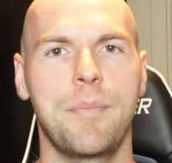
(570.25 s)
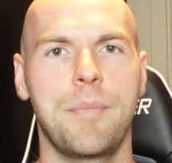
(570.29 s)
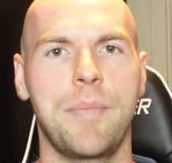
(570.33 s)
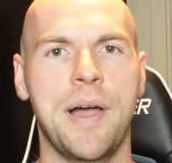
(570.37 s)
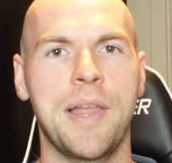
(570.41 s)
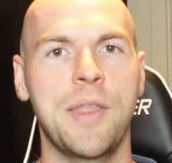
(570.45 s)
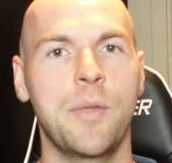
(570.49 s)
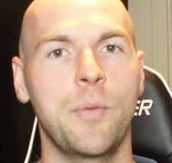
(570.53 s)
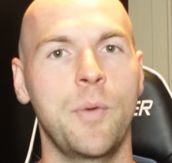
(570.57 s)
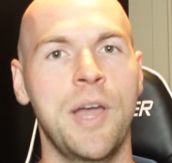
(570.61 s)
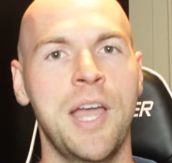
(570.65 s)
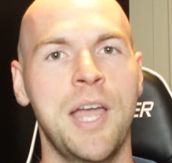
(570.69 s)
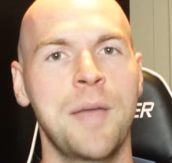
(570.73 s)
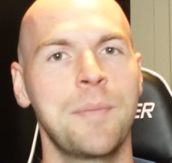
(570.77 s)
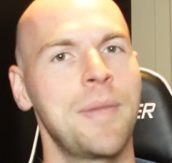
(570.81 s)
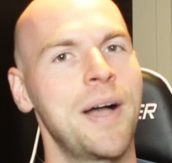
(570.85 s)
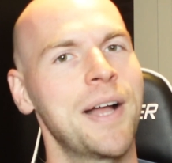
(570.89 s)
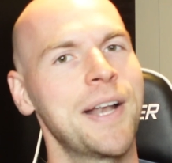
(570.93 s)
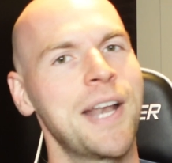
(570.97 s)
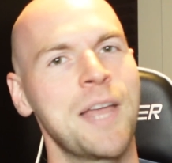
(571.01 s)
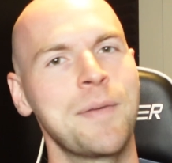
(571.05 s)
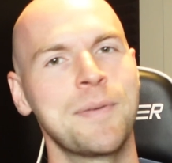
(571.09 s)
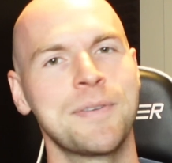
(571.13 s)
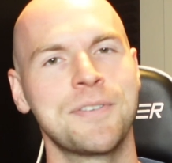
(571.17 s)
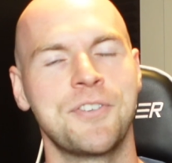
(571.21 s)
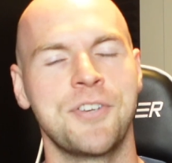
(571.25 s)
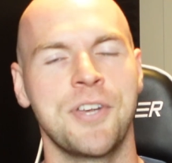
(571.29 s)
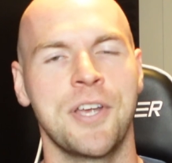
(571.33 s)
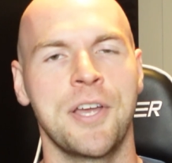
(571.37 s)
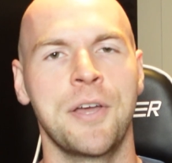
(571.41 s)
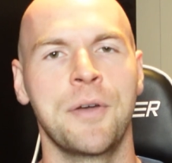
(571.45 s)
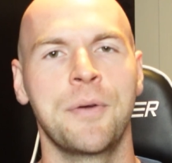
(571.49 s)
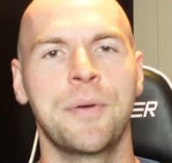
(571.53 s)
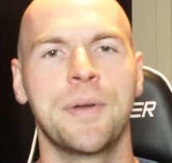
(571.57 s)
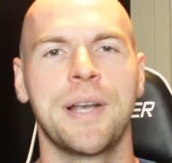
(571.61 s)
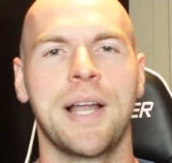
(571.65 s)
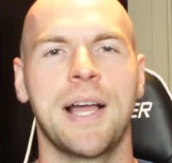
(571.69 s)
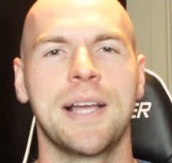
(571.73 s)
By the way, my name is
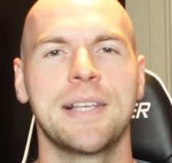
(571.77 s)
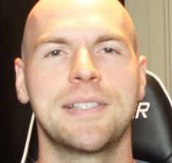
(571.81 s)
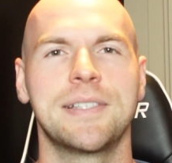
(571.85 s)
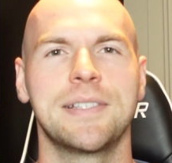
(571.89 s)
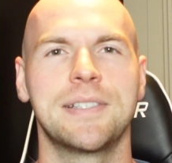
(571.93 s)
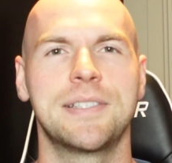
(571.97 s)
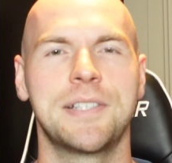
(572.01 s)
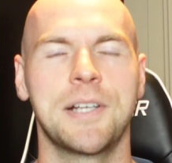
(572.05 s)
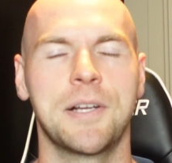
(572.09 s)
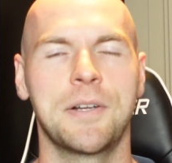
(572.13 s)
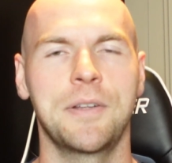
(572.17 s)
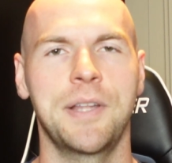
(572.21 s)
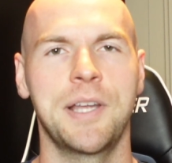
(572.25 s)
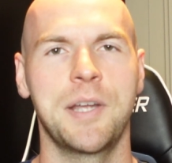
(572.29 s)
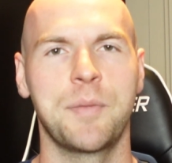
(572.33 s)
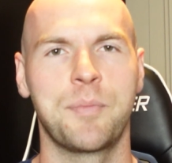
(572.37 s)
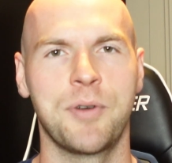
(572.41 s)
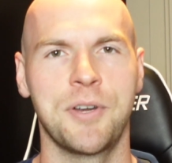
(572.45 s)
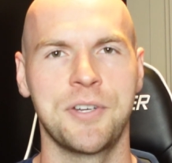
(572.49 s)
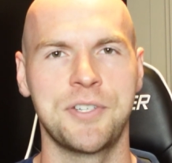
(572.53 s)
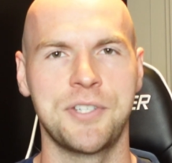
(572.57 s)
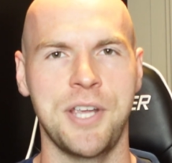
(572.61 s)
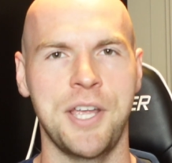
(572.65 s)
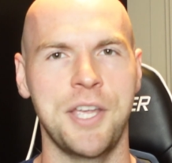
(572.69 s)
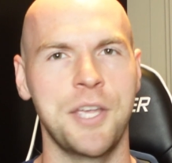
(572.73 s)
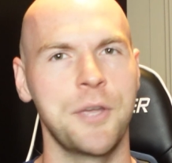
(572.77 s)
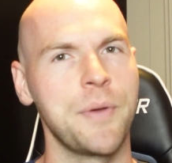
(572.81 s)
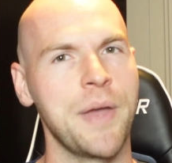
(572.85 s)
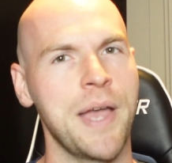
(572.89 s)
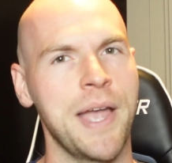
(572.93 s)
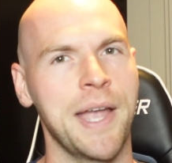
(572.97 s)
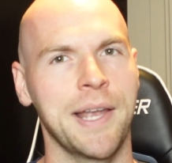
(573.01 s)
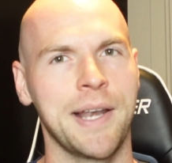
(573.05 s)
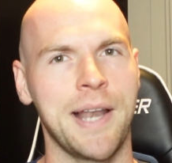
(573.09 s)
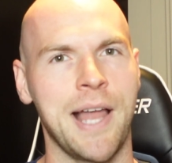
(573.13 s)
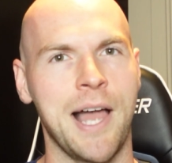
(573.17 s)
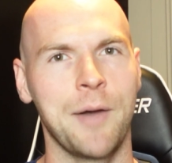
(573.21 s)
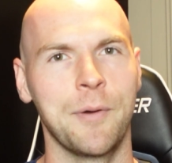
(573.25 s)
Joe, and I sincerely appreciate you
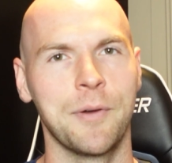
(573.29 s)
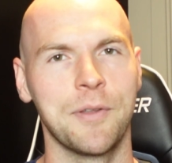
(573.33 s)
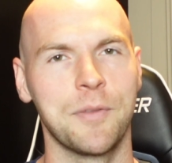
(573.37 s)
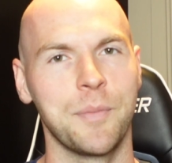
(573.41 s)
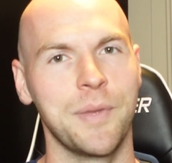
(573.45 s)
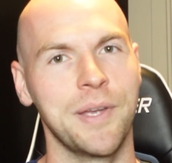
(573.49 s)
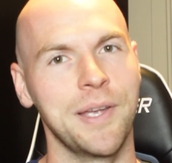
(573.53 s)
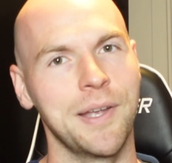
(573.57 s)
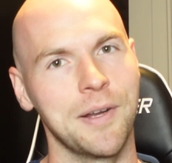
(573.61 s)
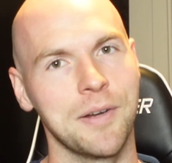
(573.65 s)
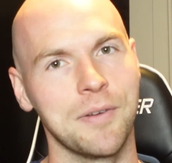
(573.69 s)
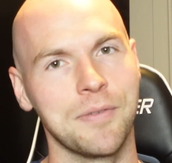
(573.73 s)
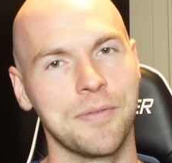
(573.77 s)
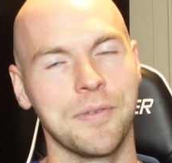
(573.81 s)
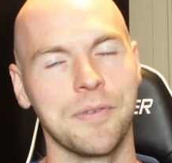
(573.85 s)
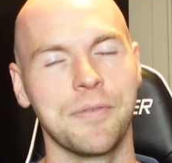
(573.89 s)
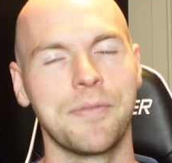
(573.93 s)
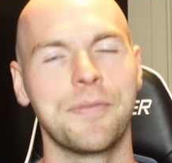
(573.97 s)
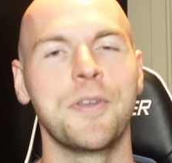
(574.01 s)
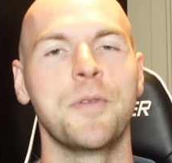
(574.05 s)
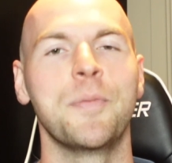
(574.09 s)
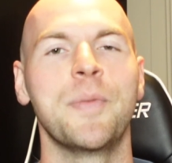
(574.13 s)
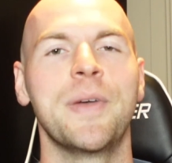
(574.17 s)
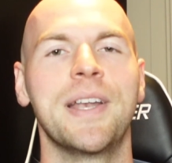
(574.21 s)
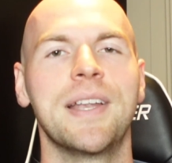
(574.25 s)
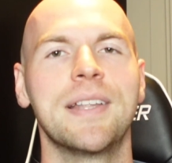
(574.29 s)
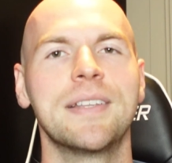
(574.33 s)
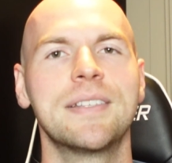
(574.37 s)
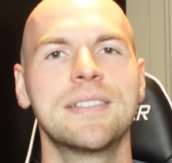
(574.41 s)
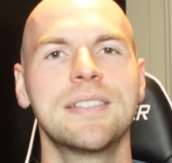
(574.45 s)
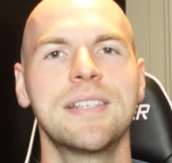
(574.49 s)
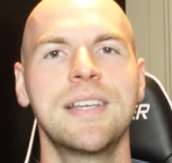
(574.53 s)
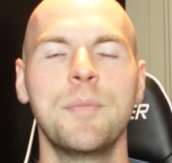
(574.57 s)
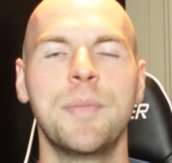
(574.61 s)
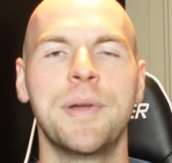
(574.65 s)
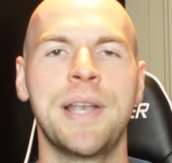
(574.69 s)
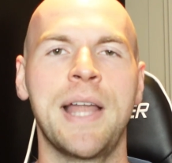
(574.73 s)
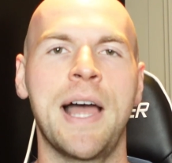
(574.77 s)
hanging out with me here for a few
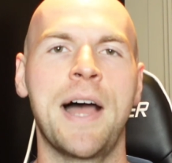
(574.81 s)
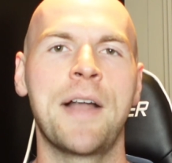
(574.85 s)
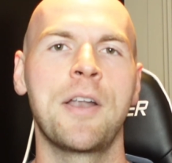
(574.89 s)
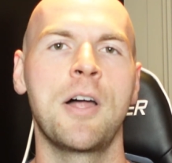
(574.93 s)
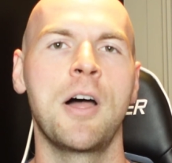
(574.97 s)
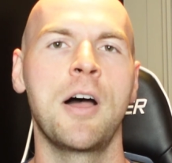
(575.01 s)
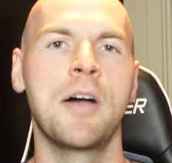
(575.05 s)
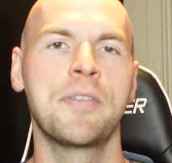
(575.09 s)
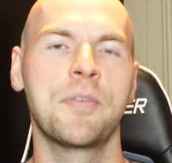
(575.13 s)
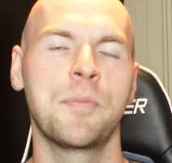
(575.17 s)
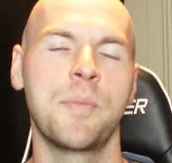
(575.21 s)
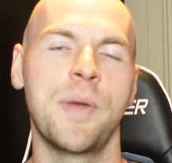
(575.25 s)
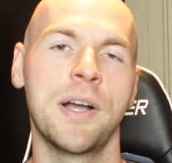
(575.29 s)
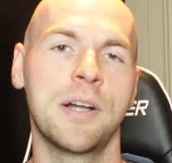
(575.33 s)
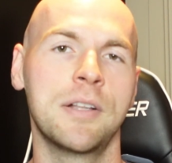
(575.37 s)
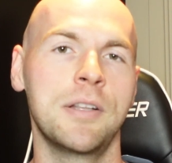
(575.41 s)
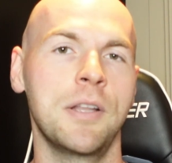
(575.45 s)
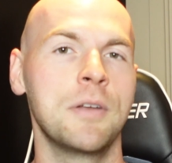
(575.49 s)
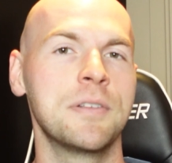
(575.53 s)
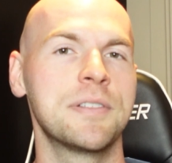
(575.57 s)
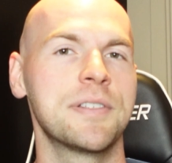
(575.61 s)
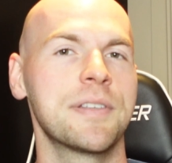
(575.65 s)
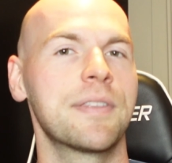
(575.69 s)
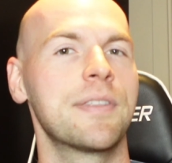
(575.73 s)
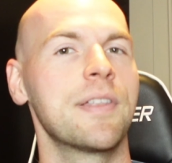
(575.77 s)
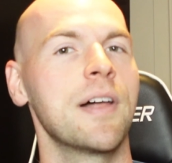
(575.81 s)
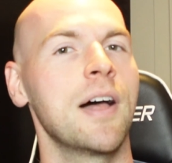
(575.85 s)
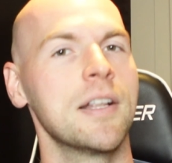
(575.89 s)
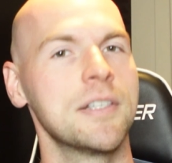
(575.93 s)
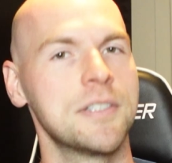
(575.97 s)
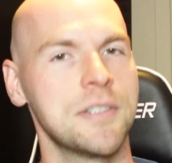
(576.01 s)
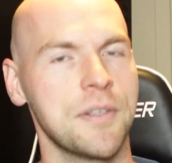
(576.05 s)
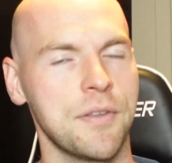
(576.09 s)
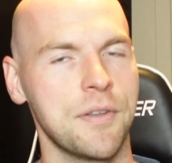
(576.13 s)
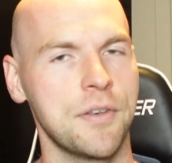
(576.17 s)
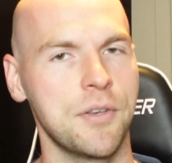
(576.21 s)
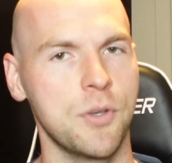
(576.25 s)
minutes. But now to offer my closing thoughts on The